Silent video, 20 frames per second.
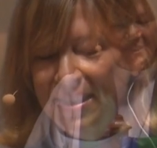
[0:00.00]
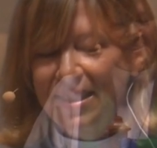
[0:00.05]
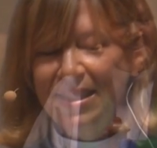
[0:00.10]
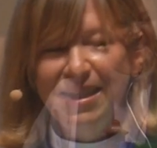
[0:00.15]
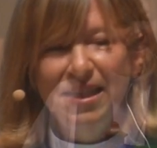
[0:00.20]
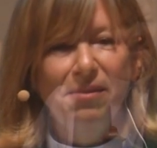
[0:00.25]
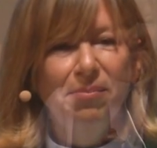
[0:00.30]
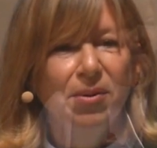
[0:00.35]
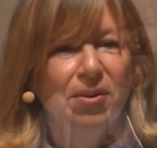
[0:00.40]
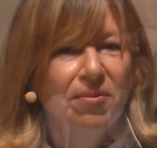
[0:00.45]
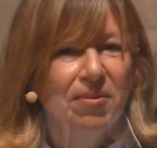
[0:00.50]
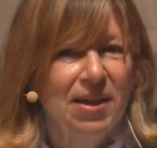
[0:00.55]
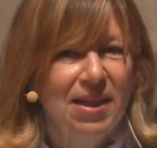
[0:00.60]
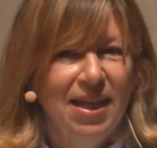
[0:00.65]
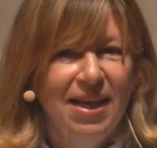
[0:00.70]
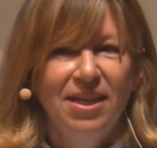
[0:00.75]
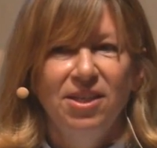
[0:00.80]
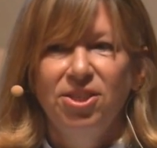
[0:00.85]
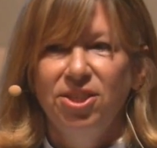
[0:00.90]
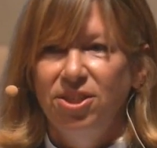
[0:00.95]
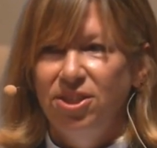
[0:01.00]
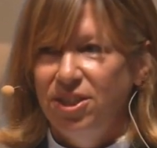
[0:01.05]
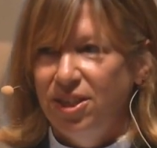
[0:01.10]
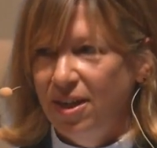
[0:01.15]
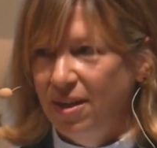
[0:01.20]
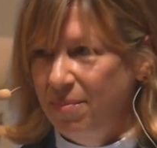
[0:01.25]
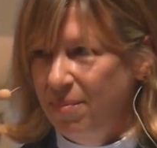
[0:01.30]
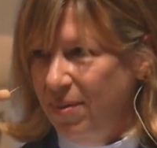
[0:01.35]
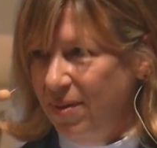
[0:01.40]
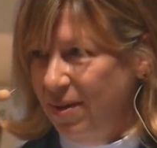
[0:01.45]
deeper
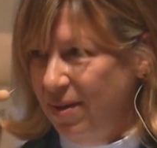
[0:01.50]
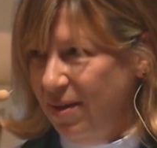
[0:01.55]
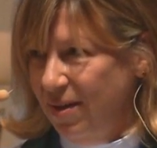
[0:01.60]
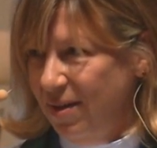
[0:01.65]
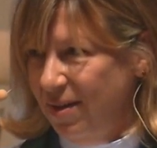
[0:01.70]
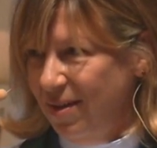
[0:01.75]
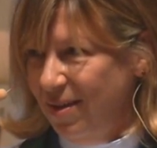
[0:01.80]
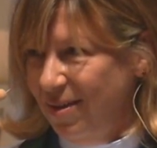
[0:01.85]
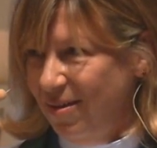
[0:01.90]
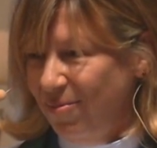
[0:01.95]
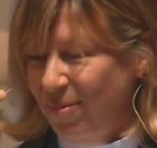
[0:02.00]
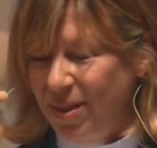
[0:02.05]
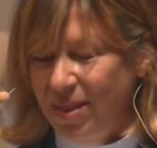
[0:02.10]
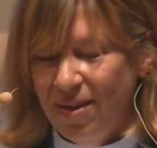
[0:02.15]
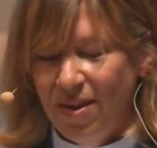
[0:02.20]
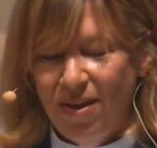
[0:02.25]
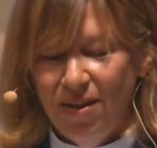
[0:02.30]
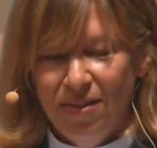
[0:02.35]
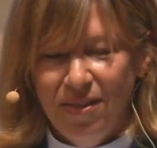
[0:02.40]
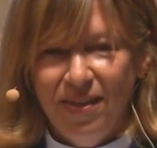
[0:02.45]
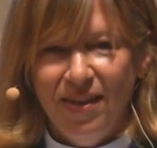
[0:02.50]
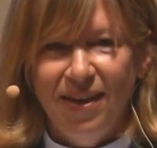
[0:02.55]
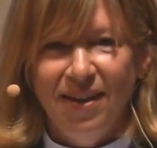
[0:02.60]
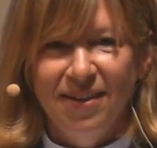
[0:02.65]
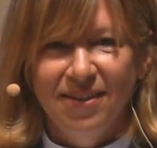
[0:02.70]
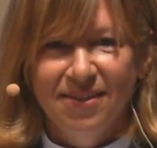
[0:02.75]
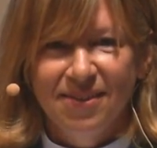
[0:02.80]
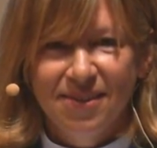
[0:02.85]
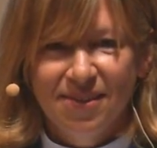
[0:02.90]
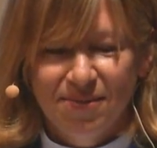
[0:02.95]
relationship with all
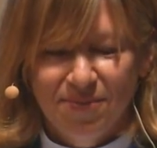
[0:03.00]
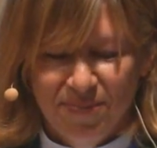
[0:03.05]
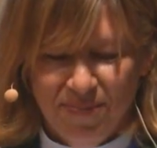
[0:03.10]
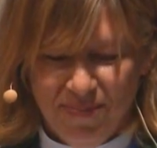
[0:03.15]
things.